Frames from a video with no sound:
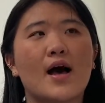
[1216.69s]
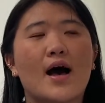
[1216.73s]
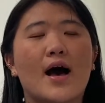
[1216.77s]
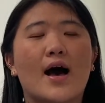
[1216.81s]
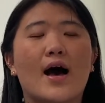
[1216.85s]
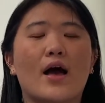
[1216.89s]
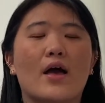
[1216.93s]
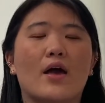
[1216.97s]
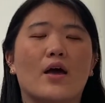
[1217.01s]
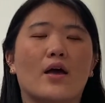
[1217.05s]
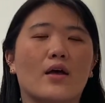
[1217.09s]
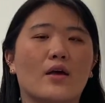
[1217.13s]

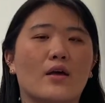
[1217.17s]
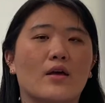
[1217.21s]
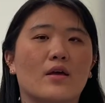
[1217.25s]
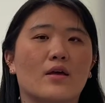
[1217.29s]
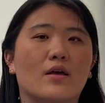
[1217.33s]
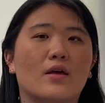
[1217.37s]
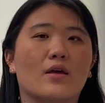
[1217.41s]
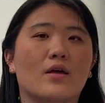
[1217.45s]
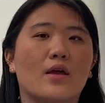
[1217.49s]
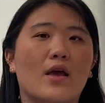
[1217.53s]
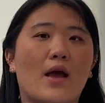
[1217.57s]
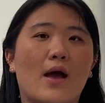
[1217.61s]
I'm
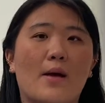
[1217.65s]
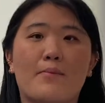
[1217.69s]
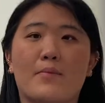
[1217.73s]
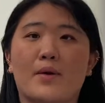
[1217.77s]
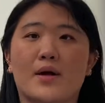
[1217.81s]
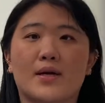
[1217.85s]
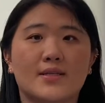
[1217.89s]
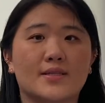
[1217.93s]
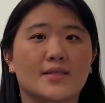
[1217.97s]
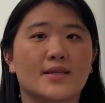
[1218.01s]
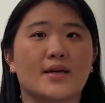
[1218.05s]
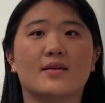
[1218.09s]

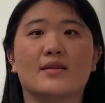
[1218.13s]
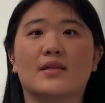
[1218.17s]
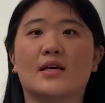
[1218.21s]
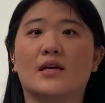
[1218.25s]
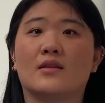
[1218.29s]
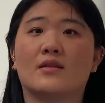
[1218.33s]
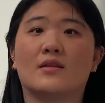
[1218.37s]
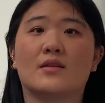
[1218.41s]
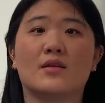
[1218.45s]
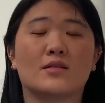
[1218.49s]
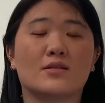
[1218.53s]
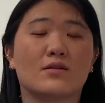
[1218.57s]
not saying
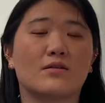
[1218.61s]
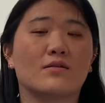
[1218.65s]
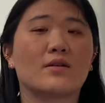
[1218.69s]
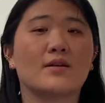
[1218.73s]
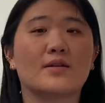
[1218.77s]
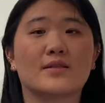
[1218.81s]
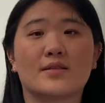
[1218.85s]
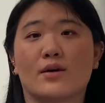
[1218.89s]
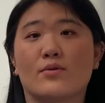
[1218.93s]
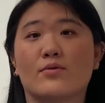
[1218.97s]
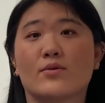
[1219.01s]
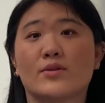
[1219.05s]
that these are
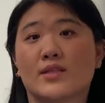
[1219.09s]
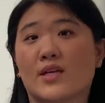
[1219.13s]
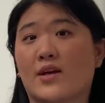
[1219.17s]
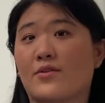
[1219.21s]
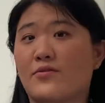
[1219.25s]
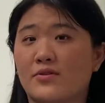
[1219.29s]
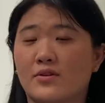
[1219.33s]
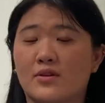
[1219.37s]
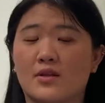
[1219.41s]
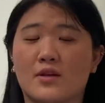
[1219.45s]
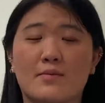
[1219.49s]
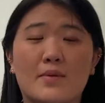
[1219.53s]
things that will
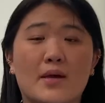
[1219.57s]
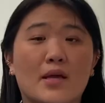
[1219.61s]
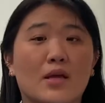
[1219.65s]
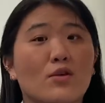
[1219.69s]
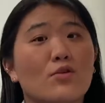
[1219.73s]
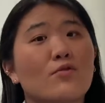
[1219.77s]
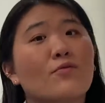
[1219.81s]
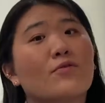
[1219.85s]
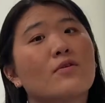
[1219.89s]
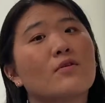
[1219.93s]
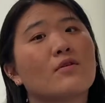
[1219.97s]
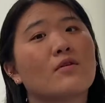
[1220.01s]
definitely make
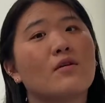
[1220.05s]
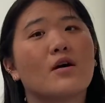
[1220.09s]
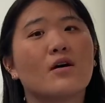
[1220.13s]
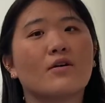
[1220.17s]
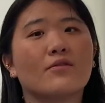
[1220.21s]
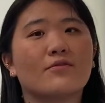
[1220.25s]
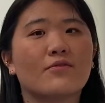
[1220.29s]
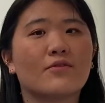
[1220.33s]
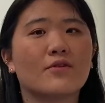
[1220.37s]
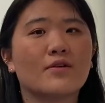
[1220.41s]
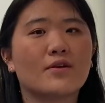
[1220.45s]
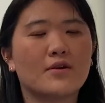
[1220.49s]
you feel
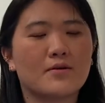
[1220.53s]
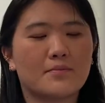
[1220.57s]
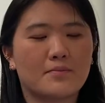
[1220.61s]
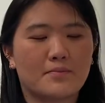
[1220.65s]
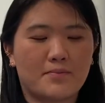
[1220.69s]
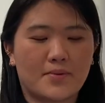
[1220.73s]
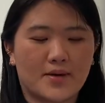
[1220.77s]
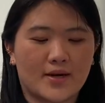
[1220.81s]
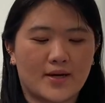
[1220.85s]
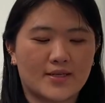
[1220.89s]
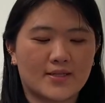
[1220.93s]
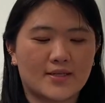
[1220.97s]
confident,
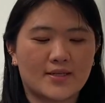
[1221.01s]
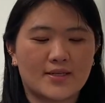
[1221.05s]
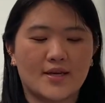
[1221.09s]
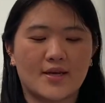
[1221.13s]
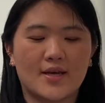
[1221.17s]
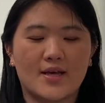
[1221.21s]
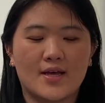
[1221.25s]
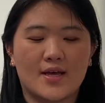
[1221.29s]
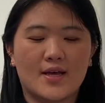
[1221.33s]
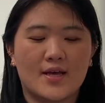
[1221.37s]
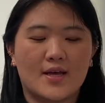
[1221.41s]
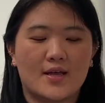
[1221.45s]
but
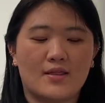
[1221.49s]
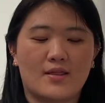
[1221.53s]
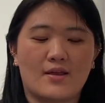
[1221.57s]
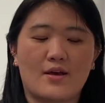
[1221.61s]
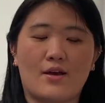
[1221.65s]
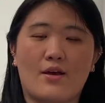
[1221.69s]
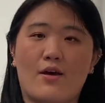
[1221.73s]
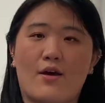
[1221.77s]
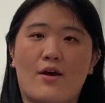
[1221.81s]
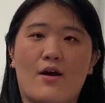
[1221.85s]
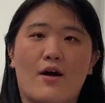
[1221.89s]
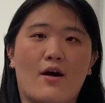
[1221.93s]

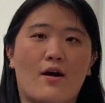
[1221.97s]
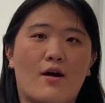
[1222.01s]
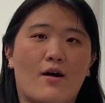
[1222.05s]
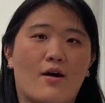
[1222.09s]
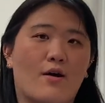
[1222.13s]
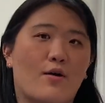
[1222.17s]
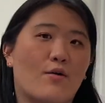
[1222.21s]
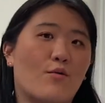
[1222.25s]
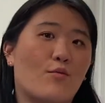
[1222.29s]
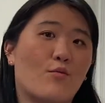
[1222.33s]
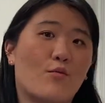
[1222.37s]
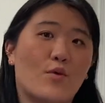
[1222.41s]
they
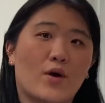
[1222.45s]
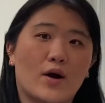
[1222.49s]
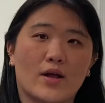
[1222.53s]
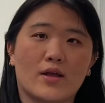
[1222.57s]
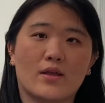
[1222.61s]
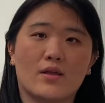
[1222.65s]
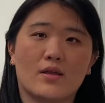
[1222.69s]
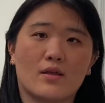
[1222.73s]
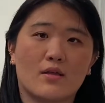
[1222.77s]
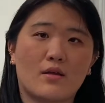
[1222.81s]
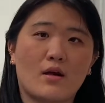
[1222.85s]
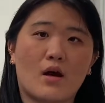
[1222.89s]
are:
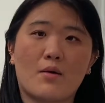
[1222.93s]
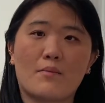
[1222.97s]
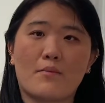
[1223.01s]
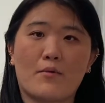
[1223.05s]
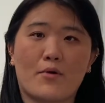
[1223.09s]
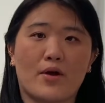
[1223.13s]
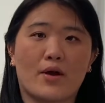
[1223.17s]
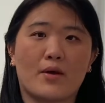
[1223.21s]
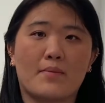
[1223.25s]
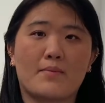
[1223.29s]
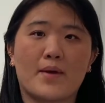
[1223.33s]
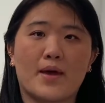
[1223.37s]
one, not
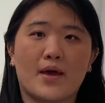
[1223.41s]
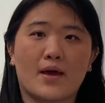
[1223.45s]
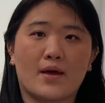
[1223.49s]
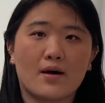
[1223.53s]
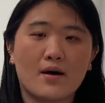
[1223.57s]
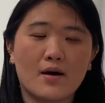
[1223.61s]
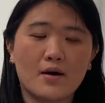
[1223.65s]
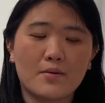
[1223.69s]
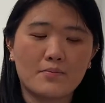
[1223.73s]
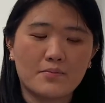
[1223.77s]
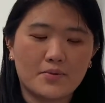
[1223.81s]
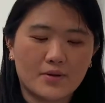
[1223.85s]
wearing
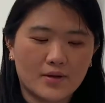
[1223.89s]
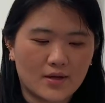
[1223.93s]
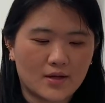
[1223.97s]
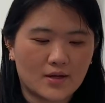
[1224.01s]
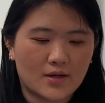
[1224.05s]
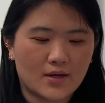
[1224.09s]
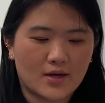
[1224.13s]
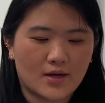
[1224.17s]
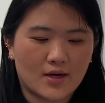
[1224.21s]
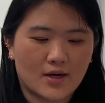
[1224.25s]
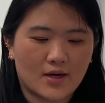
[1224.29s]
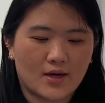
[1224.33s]
makeup,
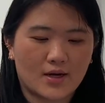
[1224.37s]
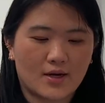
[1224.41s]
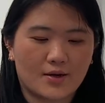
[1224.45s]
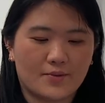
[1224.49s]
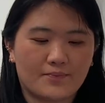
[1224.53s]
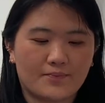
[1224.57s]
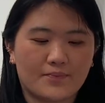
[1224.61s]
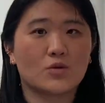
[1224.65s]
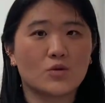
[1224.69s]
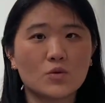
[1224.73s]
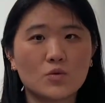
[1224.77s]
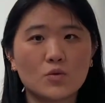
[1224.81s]

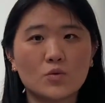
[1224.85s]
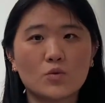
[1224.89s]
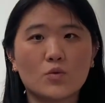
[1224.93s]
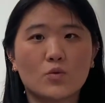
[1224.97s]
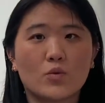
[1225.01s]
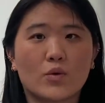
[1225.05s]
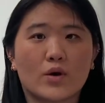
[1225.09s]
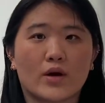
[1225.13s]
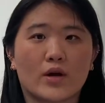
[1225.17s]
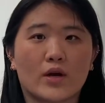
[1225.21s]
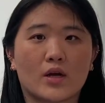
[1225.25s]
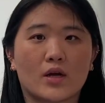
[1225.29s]
two,
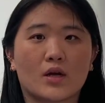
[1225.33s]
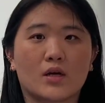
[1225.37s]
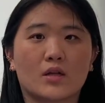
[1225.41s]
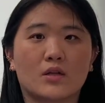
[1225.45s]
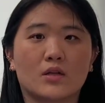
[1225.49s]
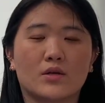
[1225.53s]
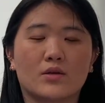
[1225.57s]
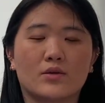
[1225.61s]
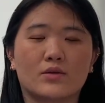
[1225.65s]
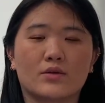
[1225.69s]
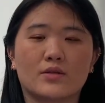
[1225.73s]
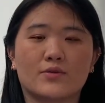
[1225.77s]
wearing
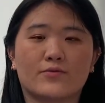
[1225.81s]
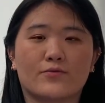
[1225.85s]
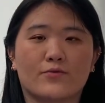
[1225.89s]
clothes.